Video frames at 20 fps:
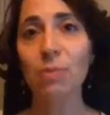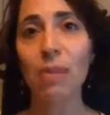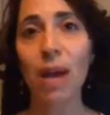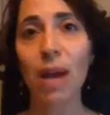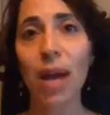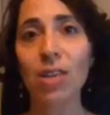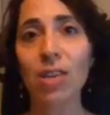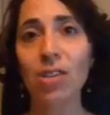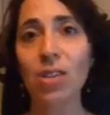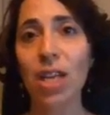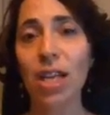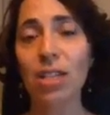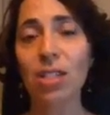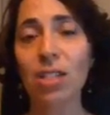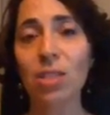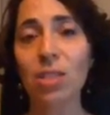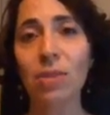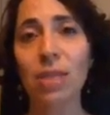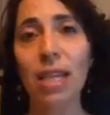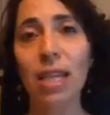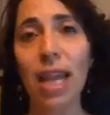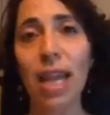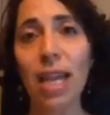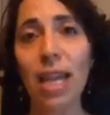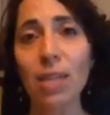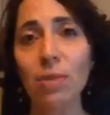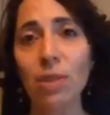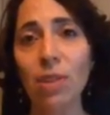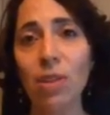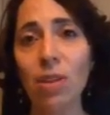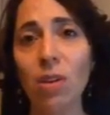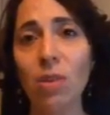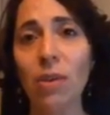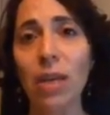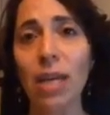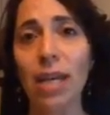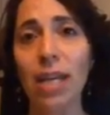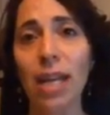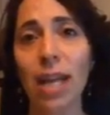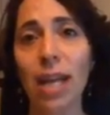It's my chance to engage with
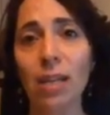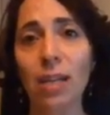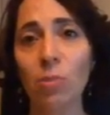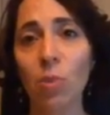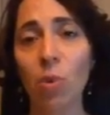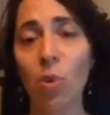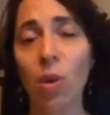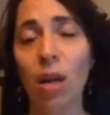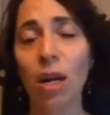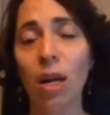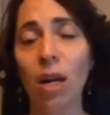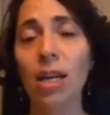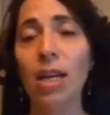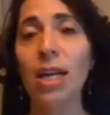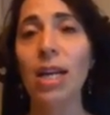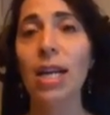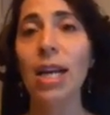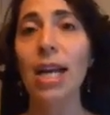you and connect more